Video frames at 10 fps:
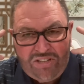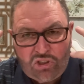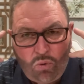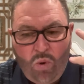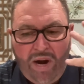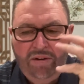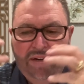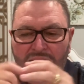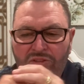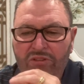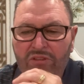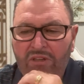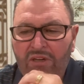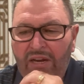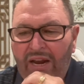this awareness.
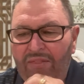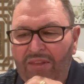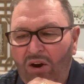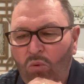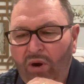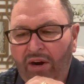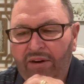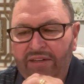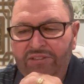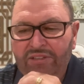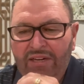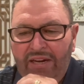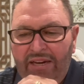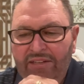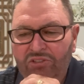And that awareness
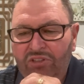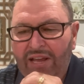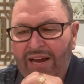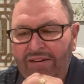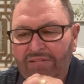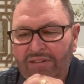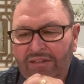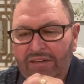is that,